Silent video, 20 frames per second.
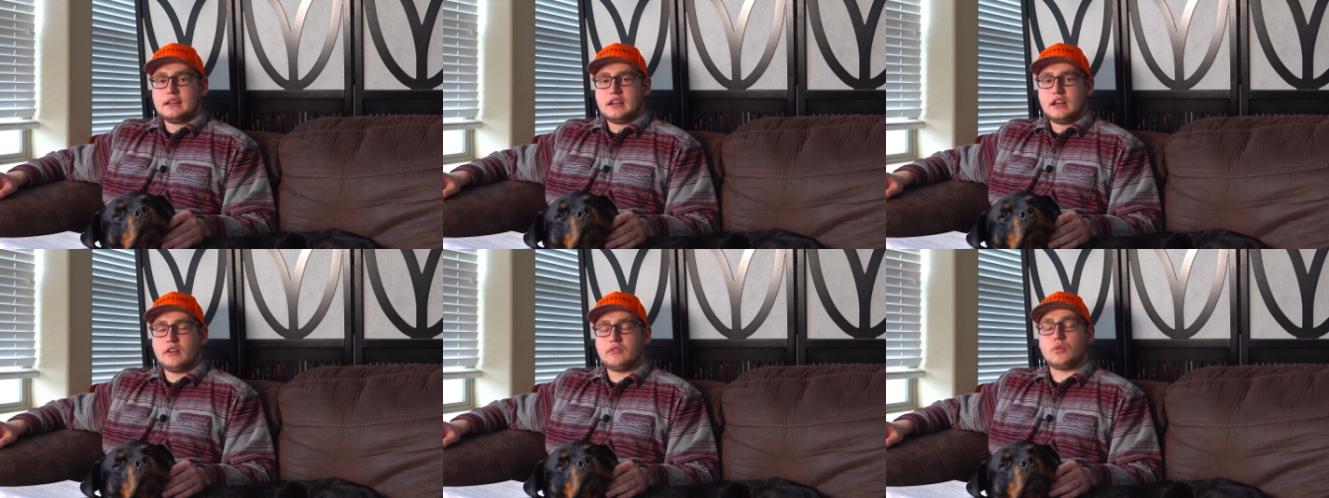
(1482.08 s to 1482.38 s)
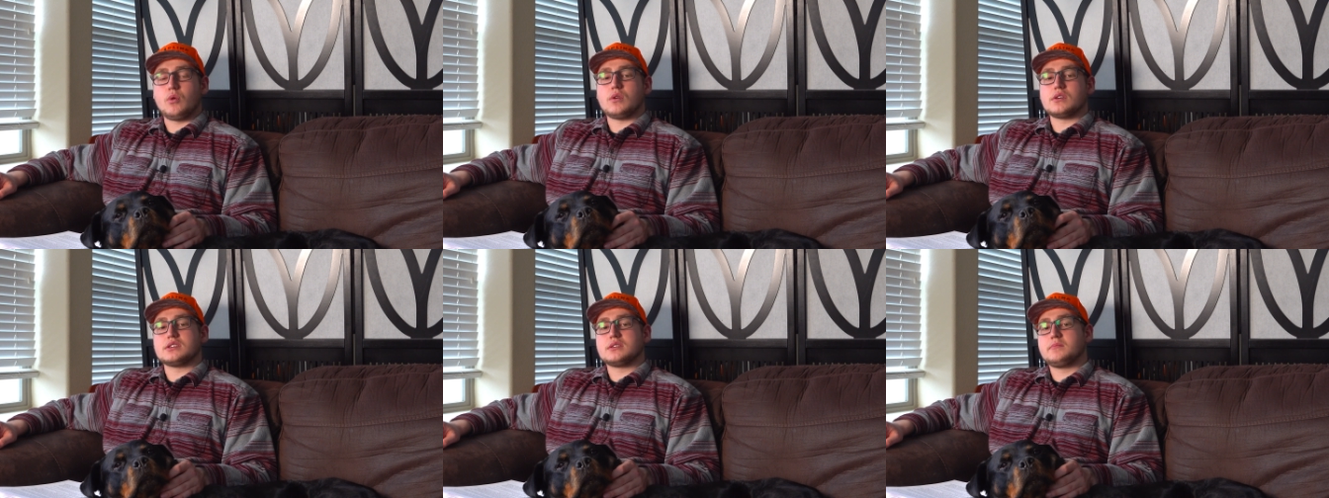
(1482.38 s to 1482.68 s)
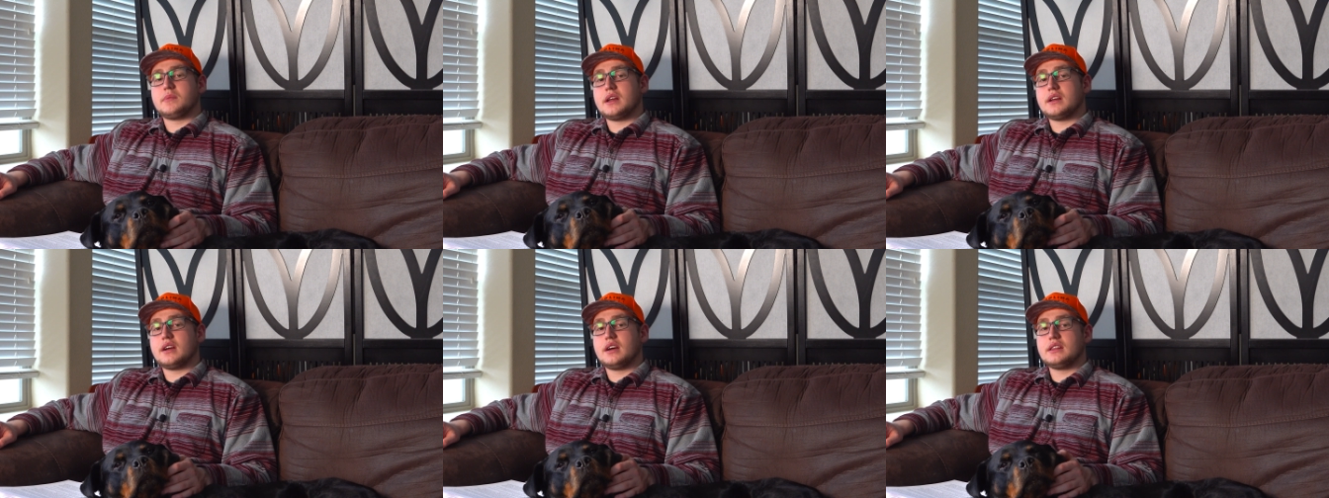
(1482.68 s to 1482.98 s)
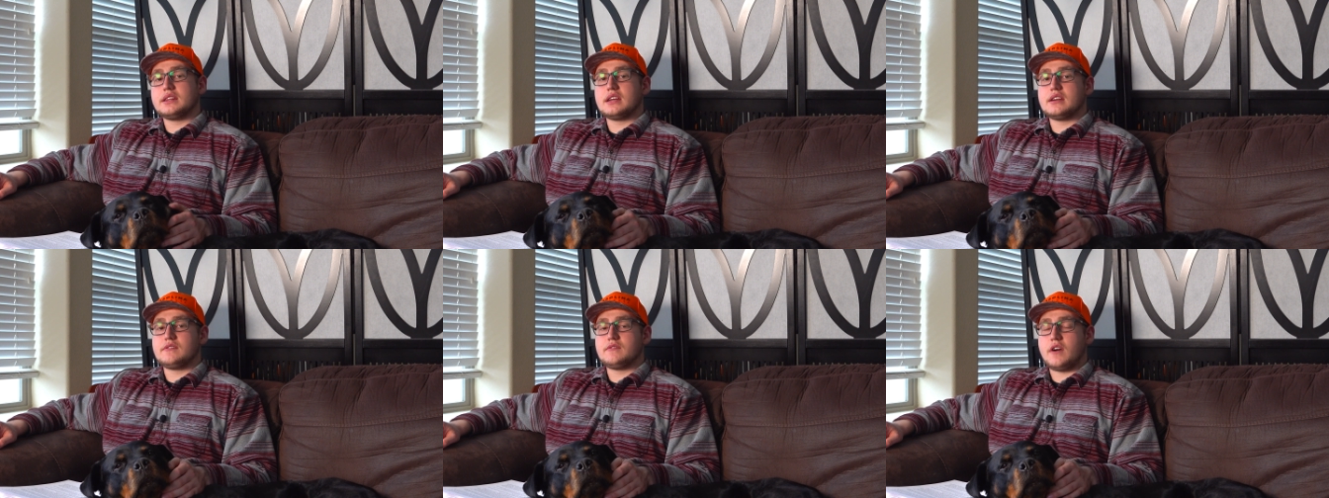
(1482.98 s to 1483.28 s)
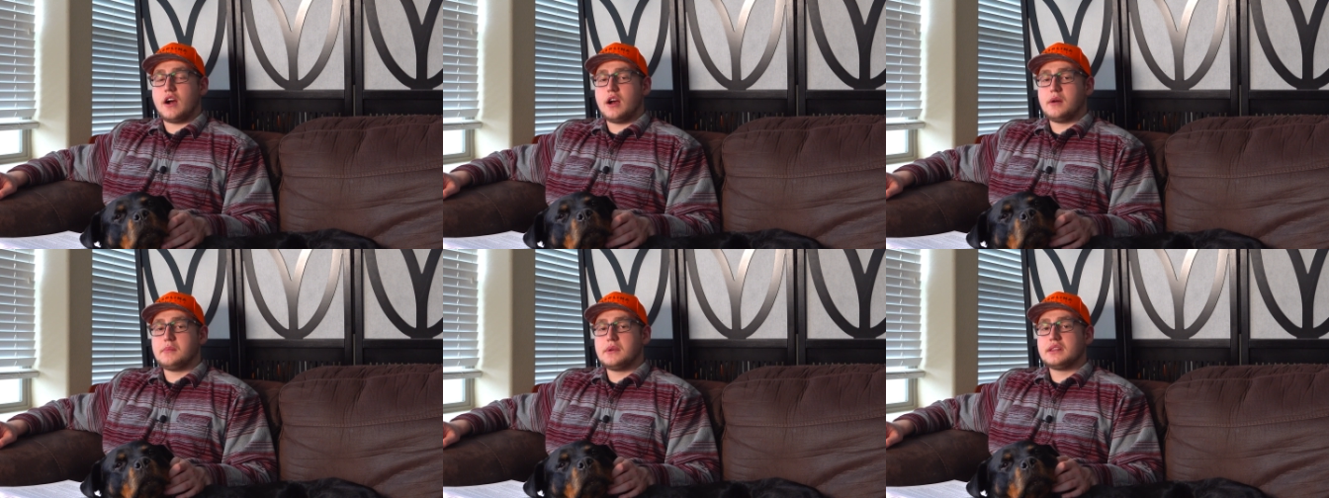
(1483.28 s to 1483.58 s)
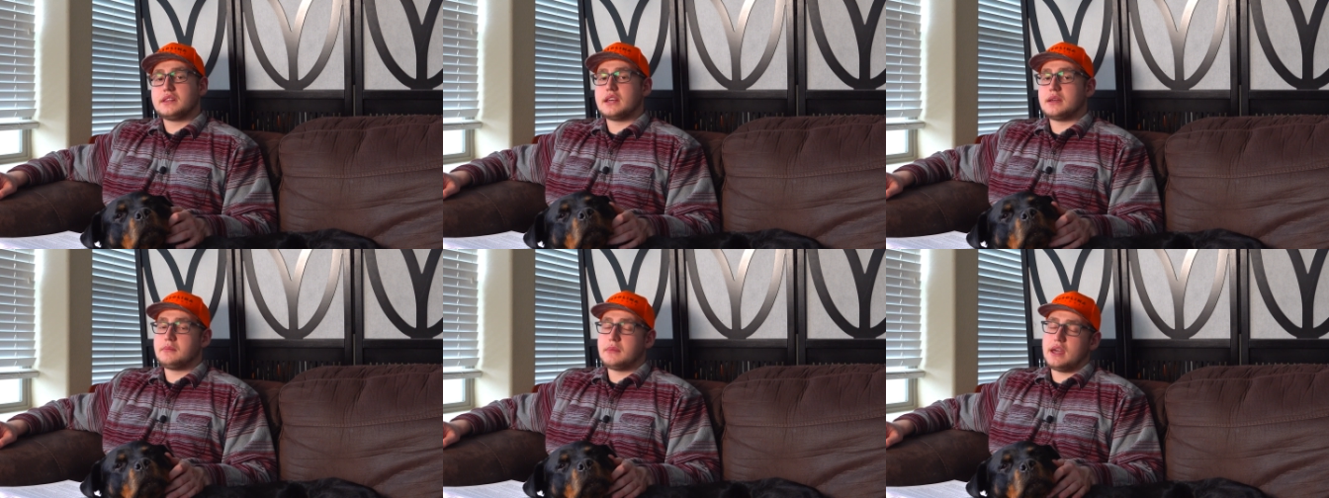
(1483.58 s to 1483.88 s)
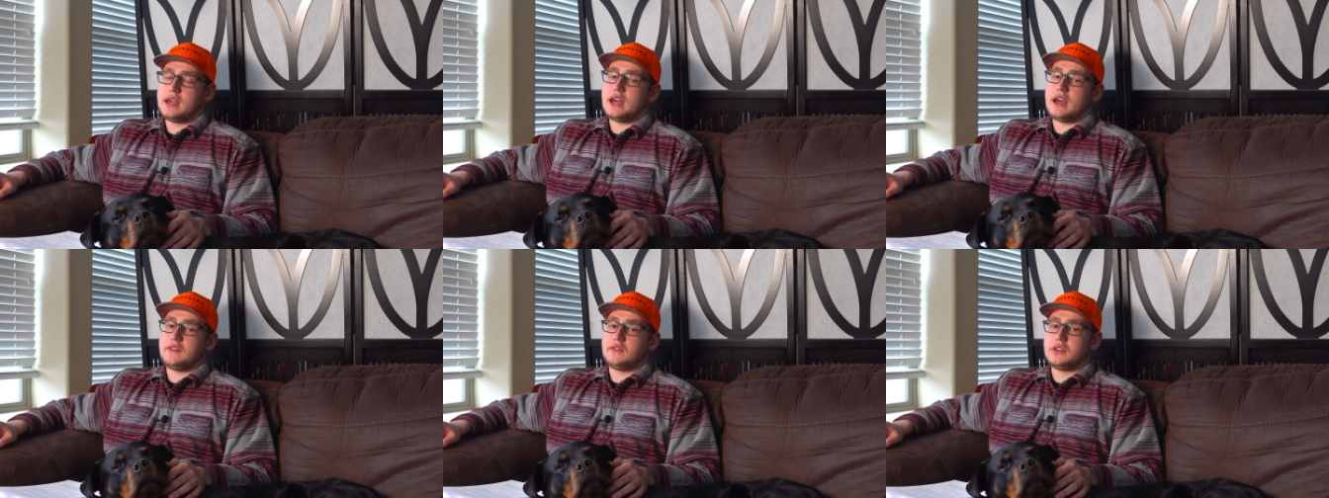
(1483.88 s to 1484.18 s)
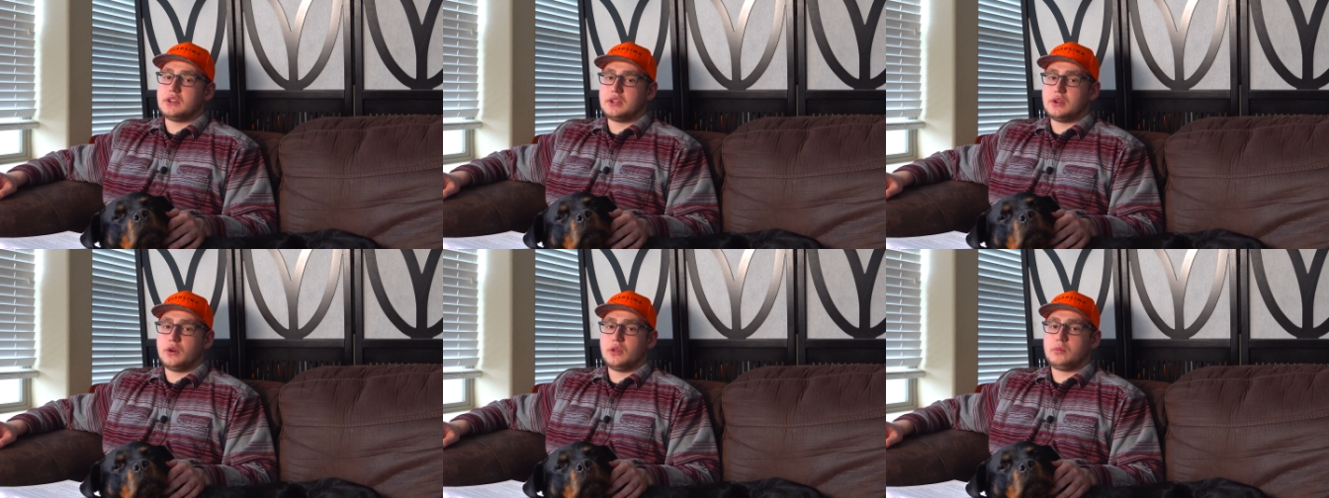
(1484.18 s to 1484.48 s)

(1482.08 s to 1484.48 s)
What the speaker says: Of course, depending on the environment, they may have to deal